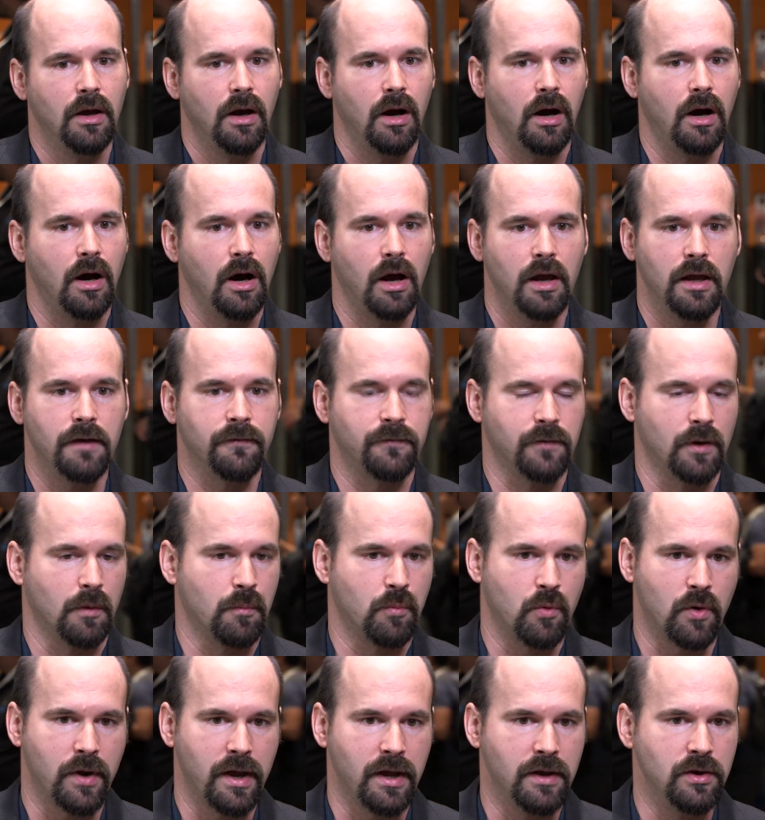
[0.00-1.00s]
uh, if you're
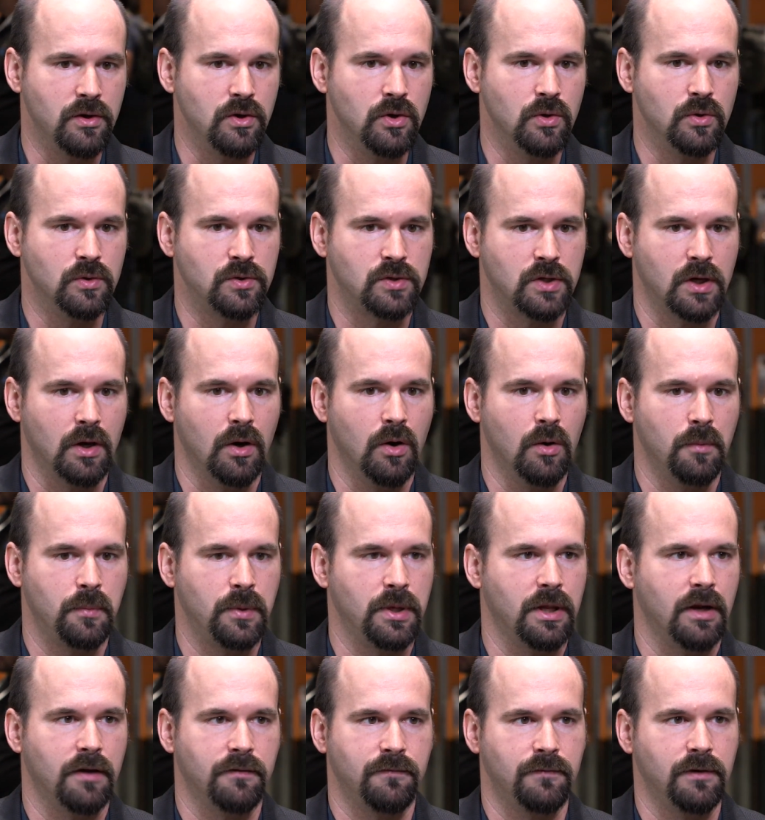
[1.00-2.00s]
brand new to
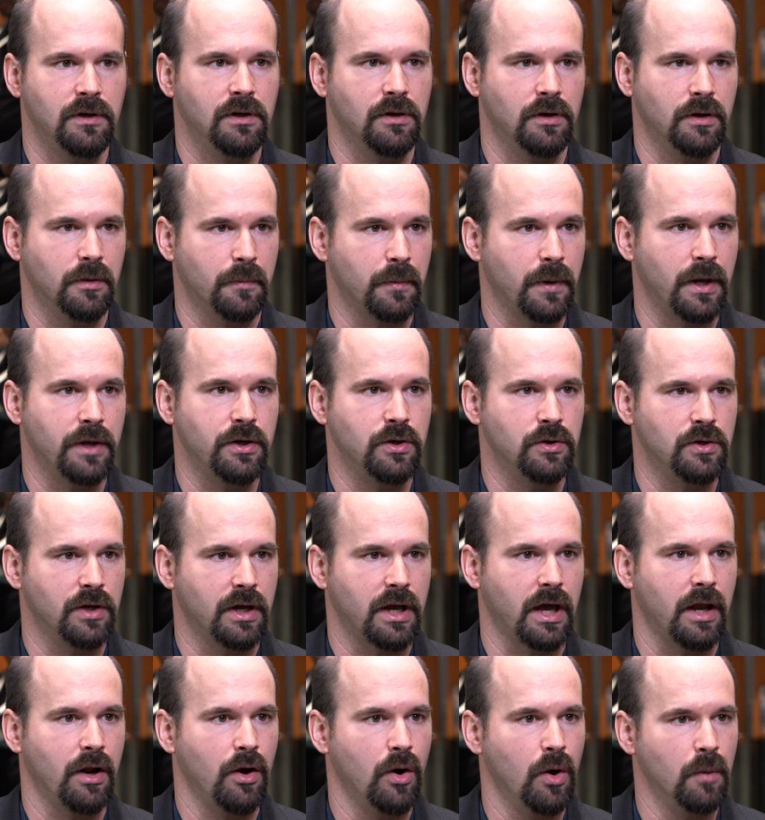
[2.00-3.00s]
OPNFV or you're brand new to
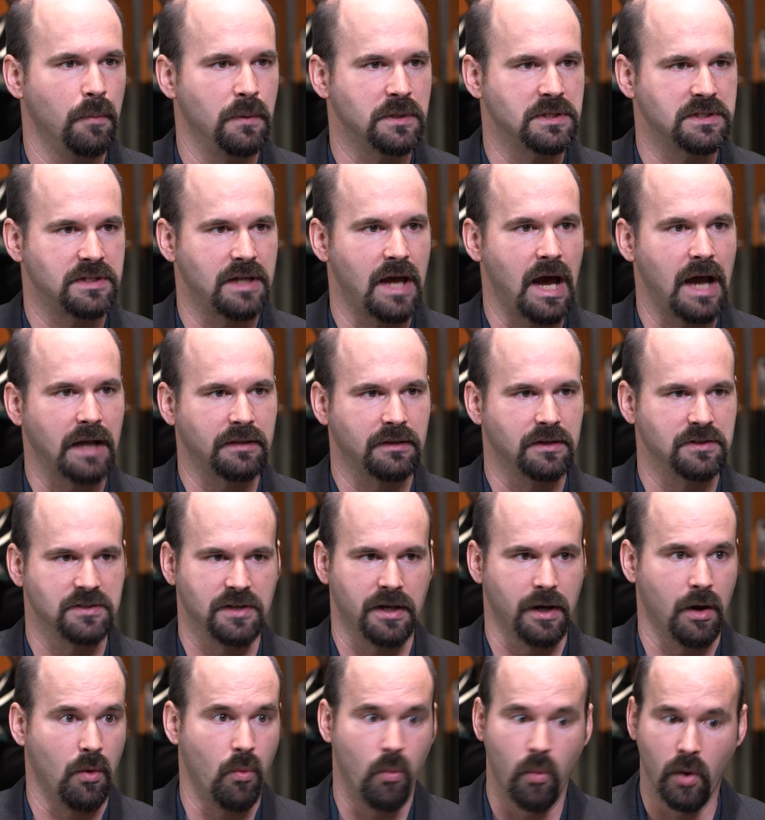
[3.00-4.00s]
kind of OpenStack, there's
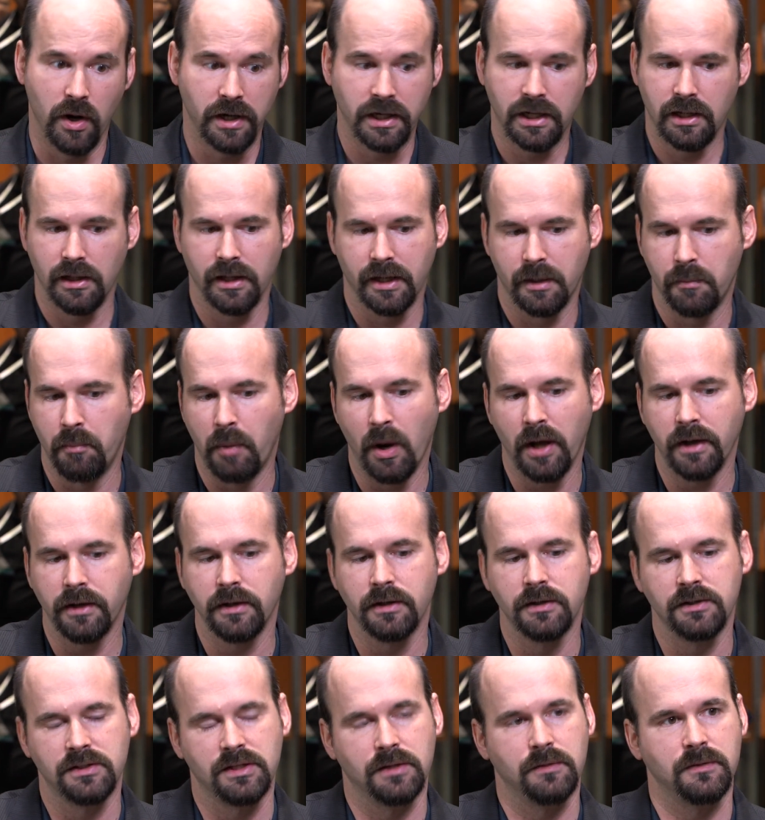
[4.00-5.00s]
like a one-click
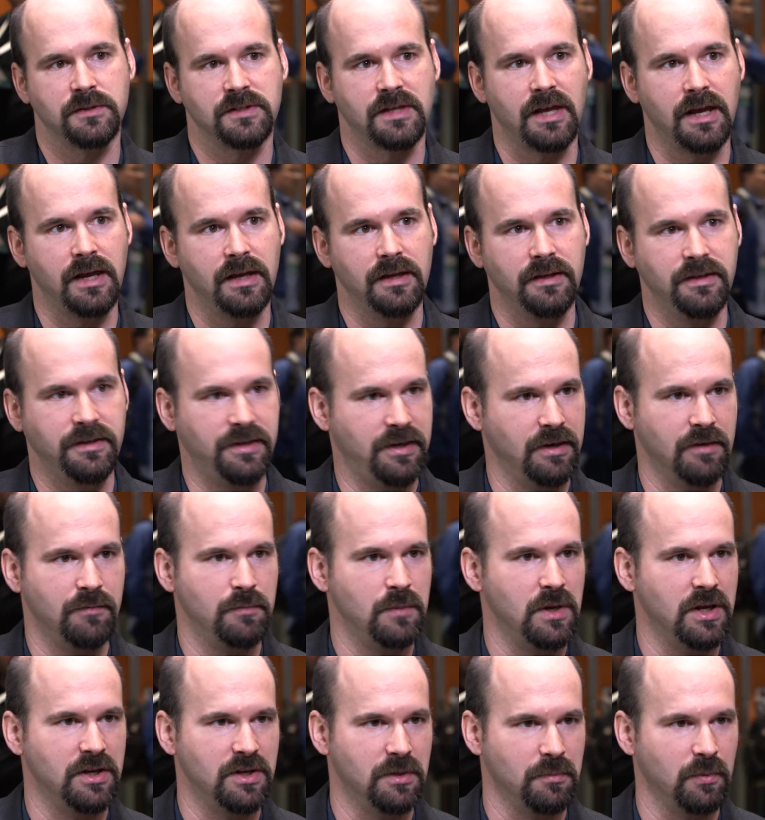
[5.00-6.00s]
button to say, give
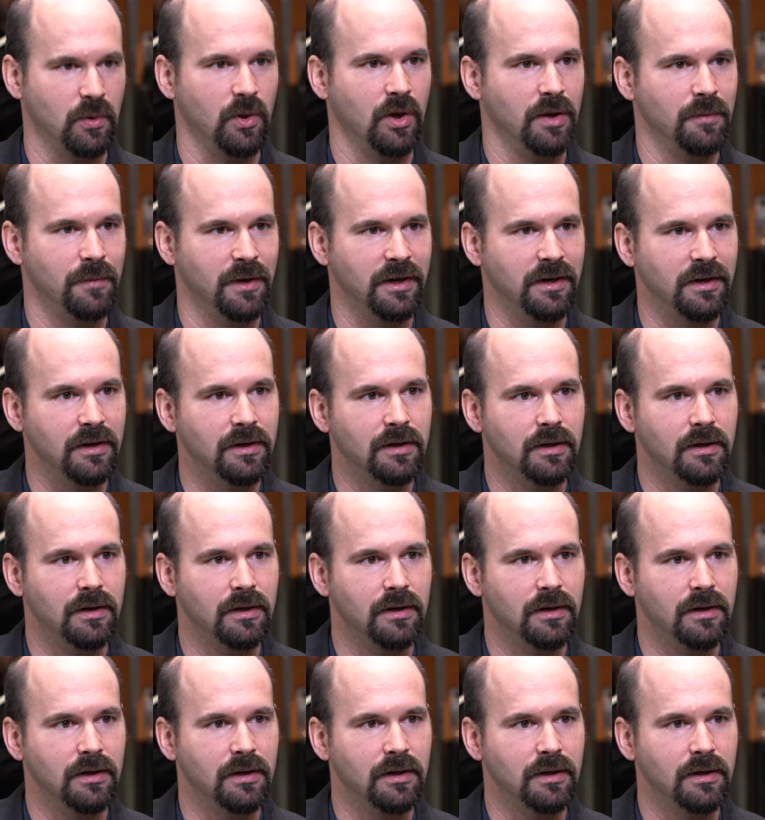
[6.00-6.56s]
me a deployment.